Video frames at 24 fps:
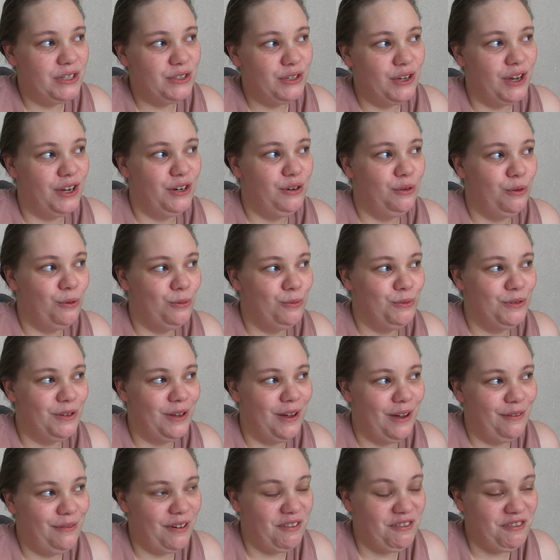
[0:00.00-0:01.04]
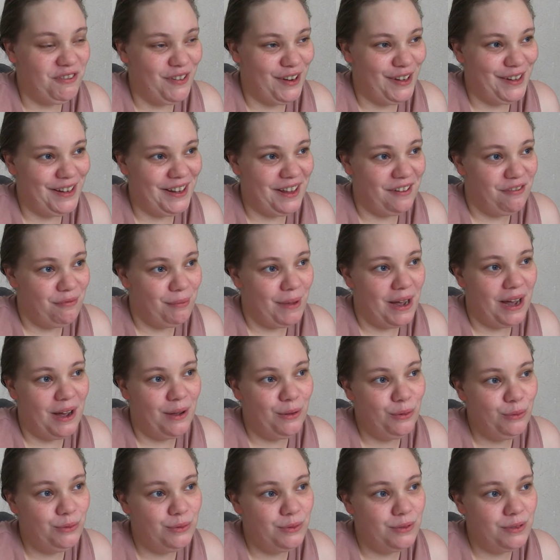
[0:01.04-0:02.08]
started Homestart, I very rarely left my
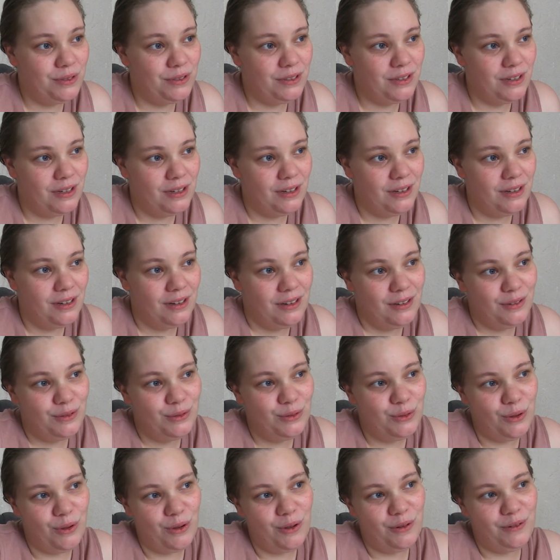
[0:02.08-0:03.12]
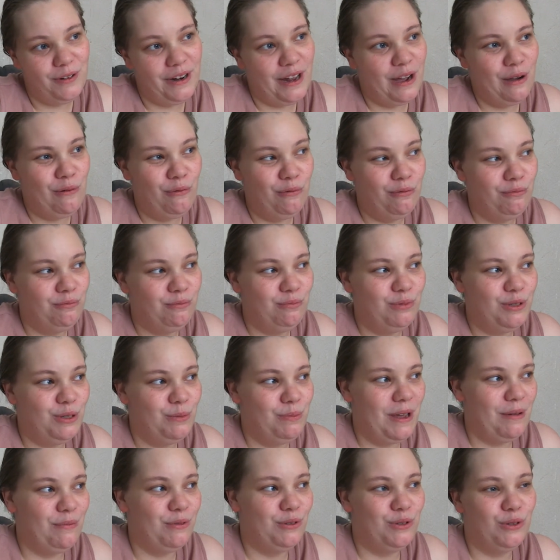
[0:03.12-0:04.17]
house. So now to
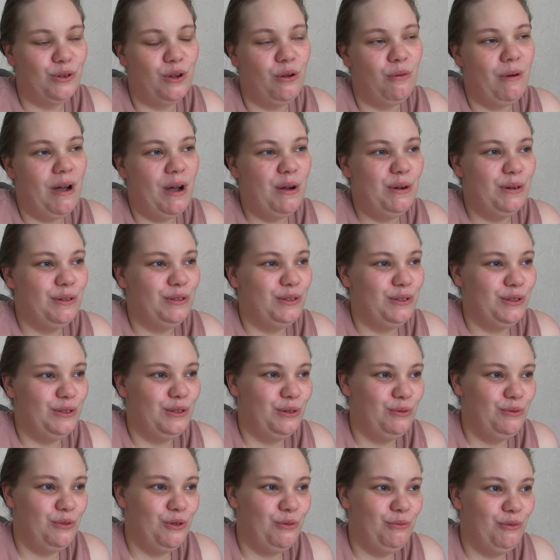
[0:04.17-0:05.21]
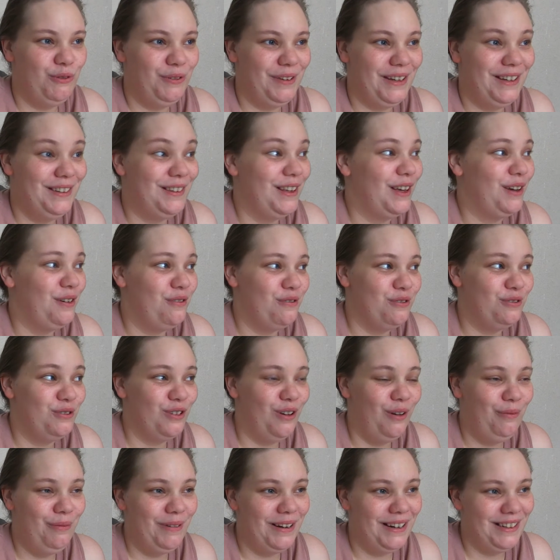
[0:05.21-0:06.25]
be able to go out and just do normal things like go
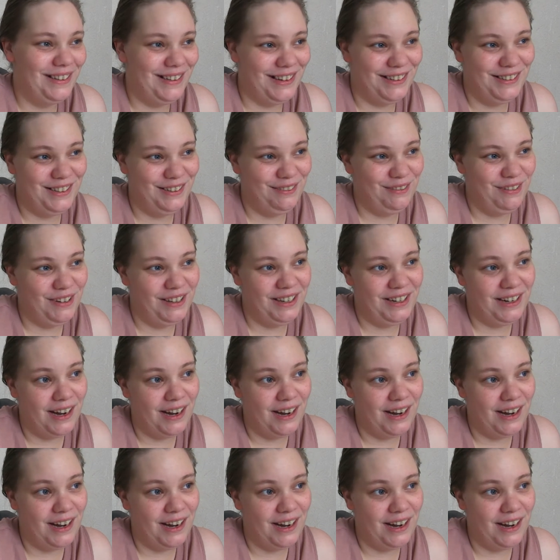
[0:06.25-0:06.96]
shopping, it's actually really